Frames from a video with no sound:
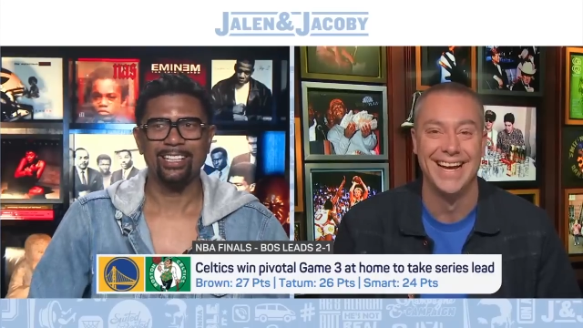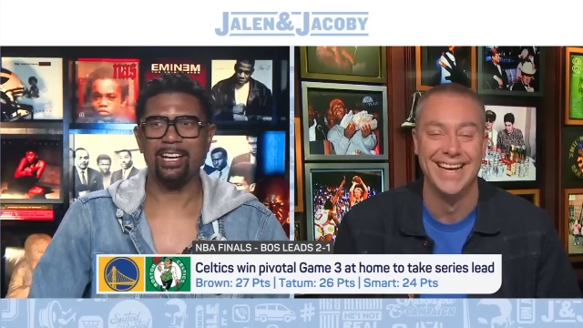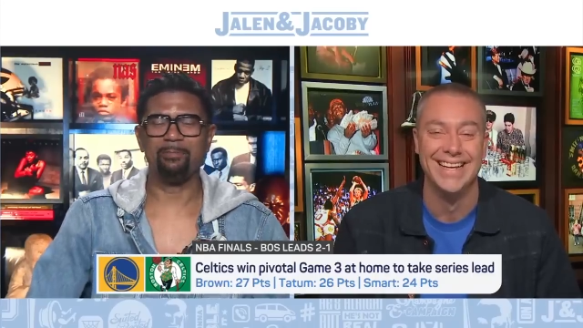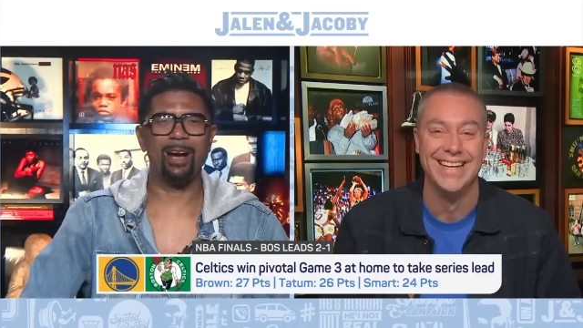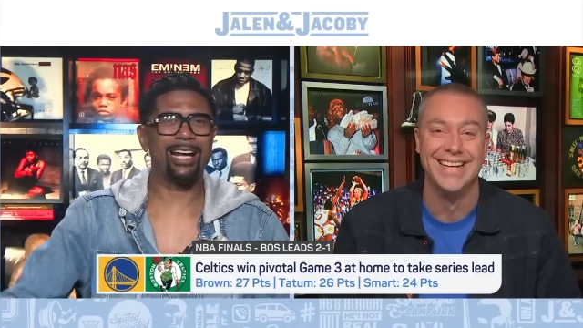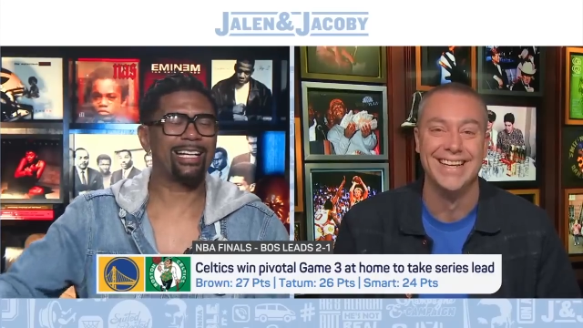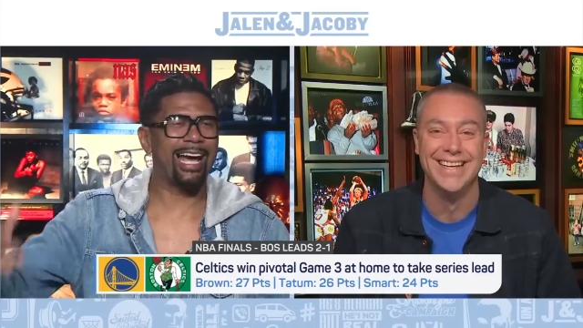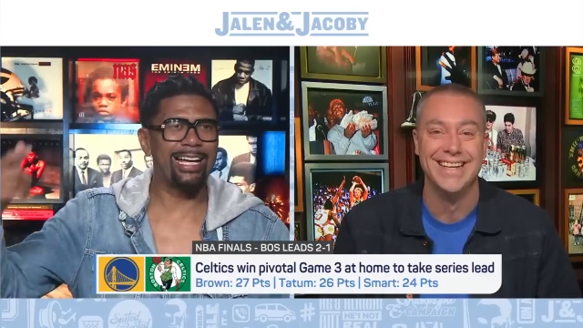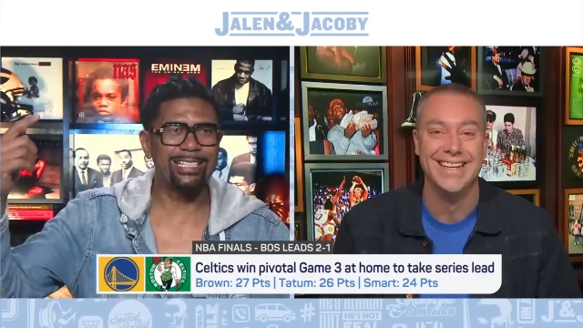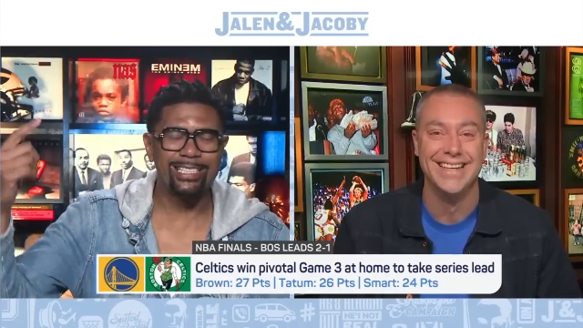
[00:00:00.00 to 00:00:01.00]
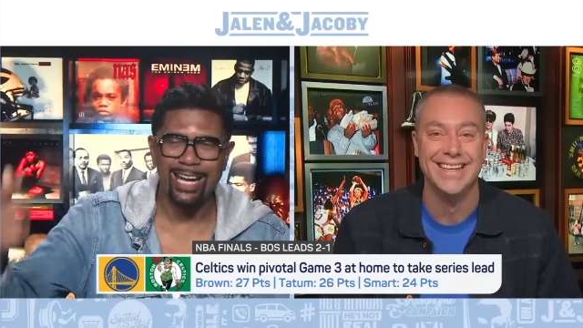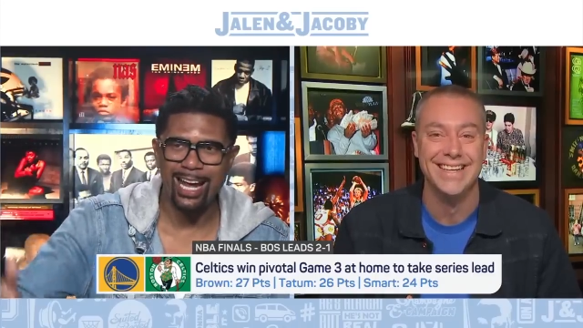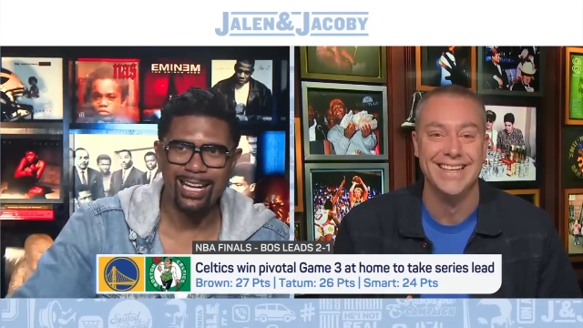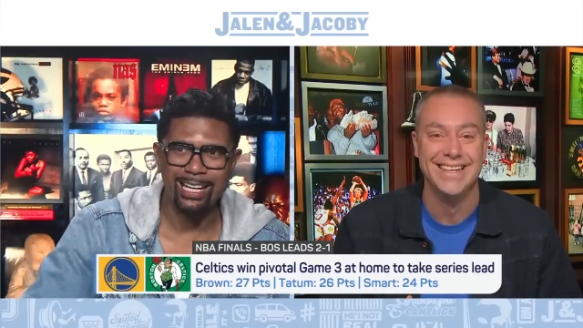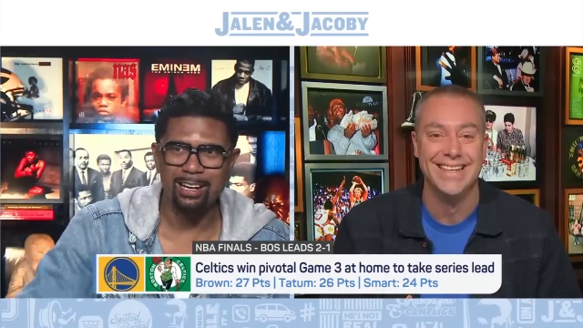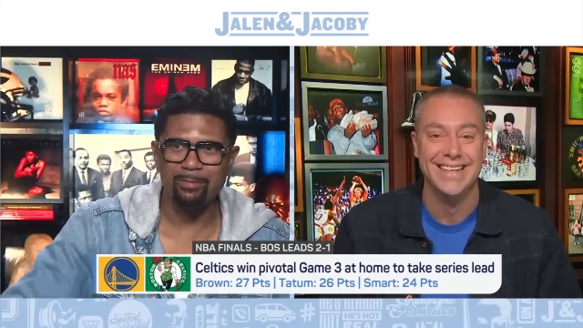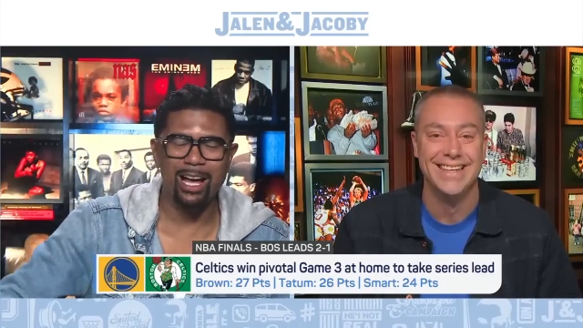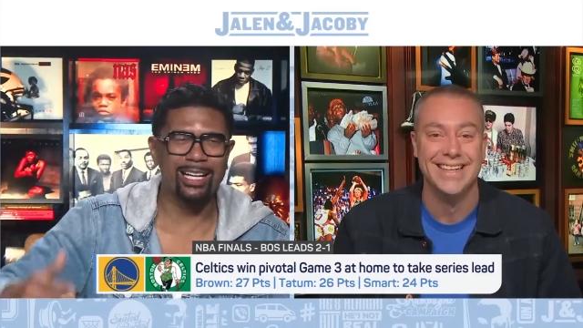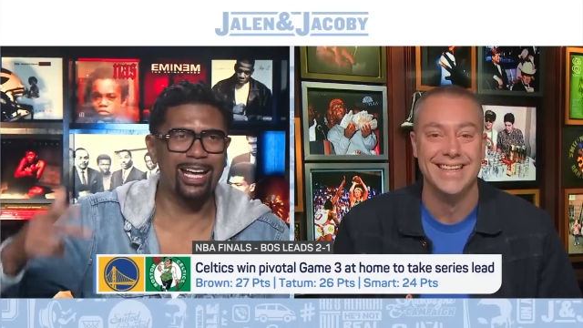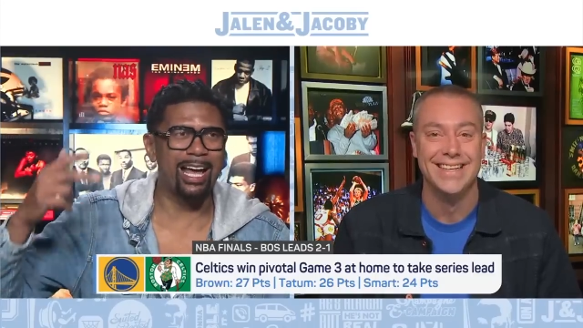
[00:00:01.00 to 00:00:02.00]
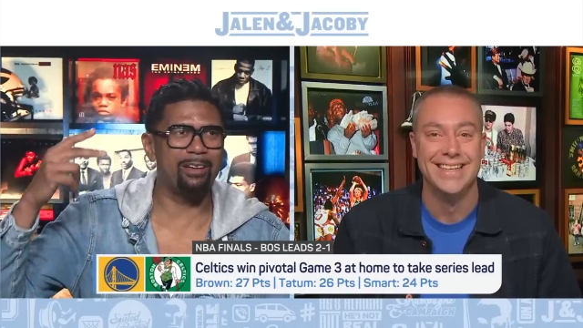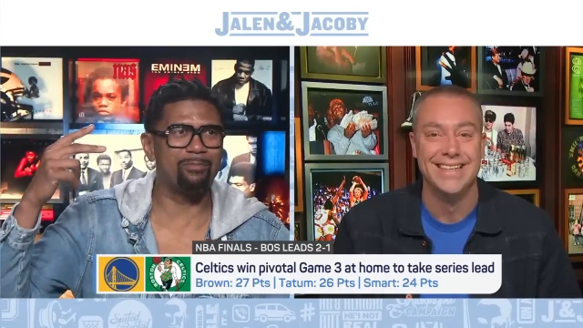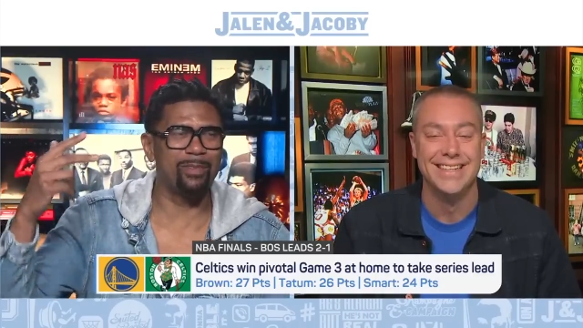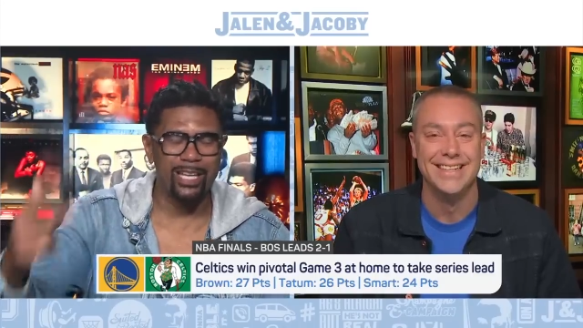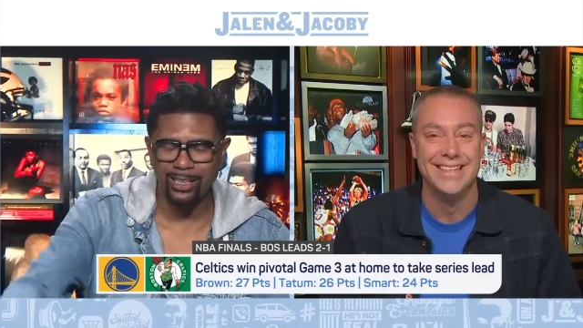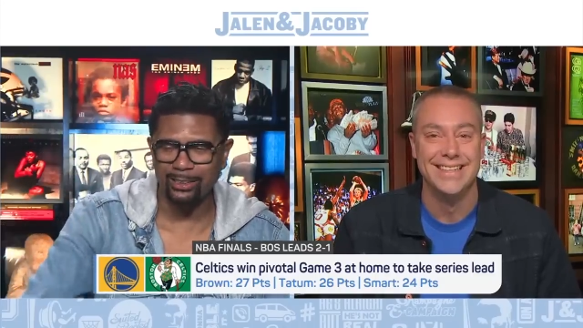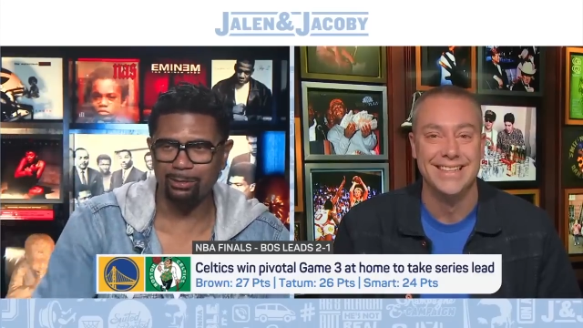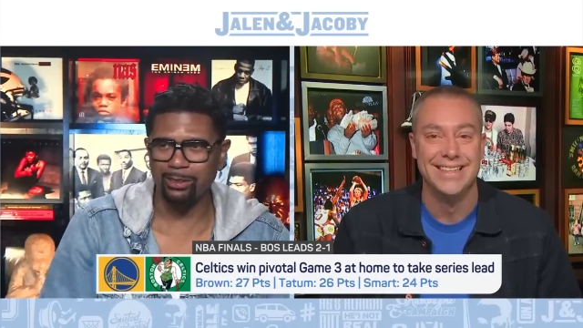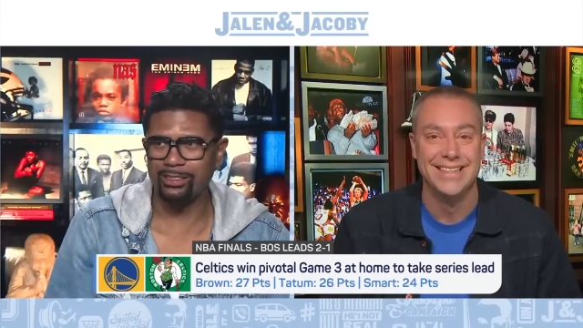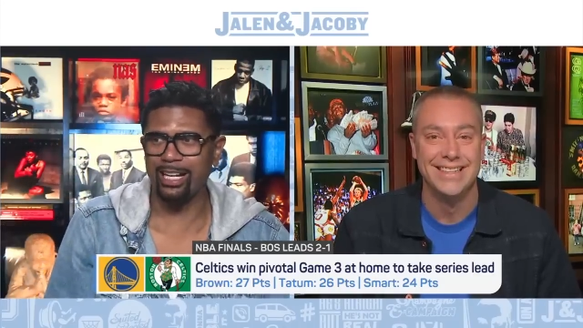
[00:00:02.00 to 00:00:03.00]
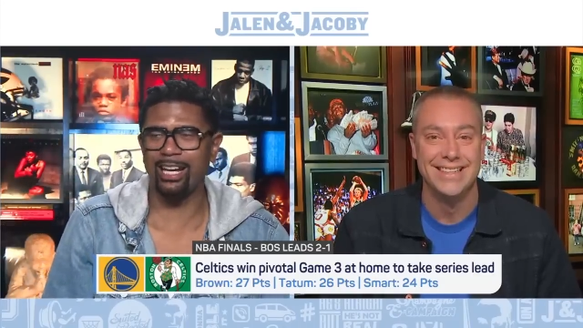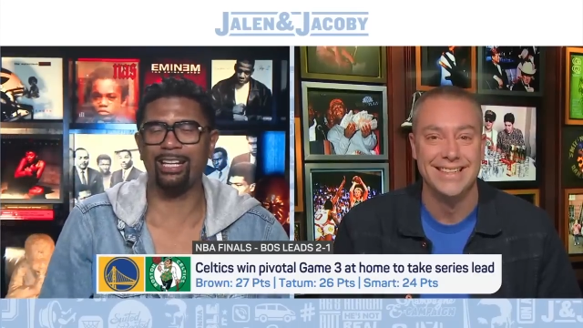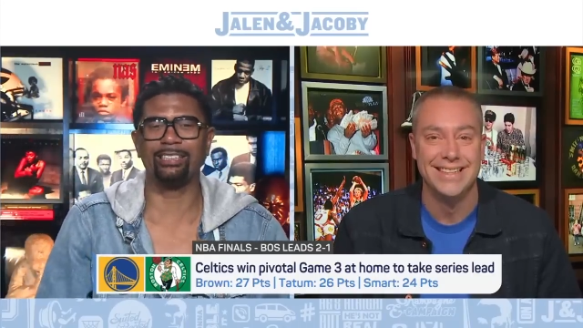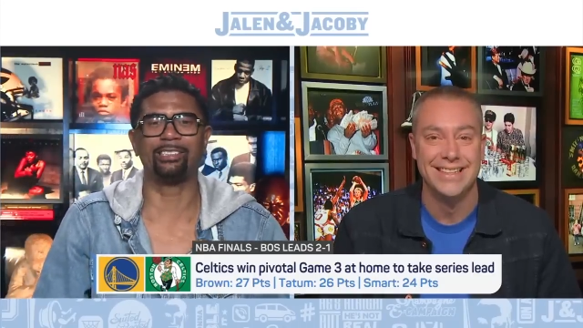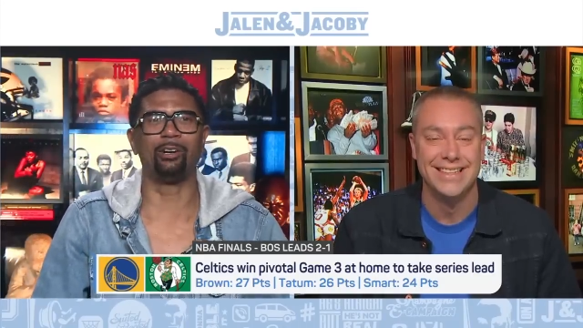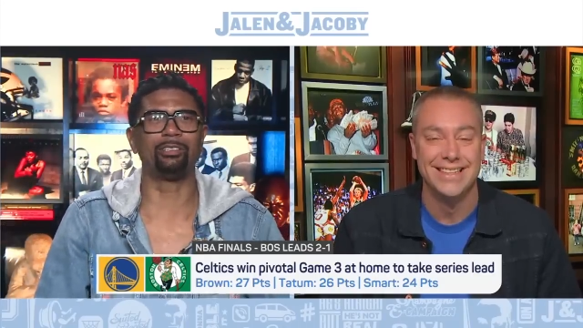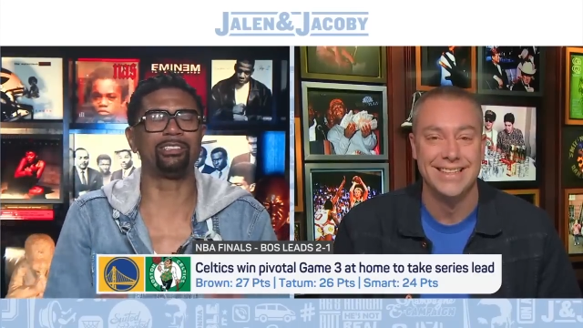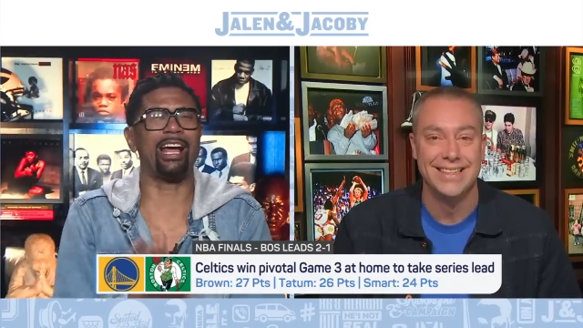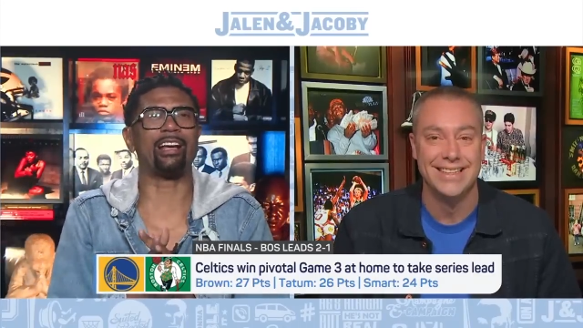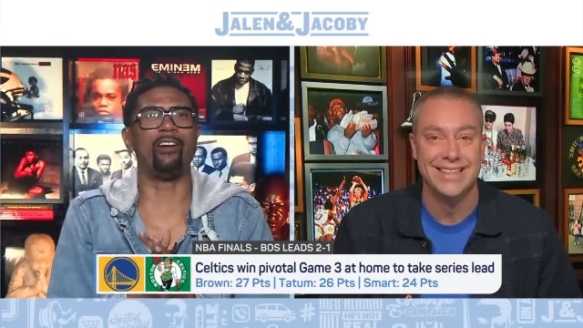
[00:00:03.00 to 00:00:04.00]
Speaker 1: And my guy Jaden and my guy Mills was there. So it's like a